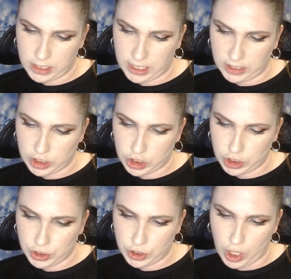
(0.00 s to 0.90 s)
It's
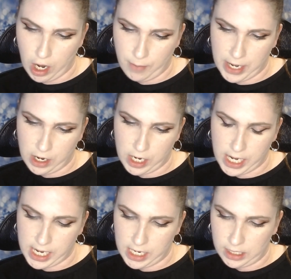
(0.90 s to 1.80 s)

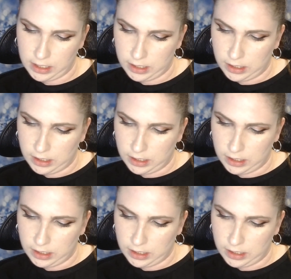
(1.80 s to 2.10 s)
strawberry,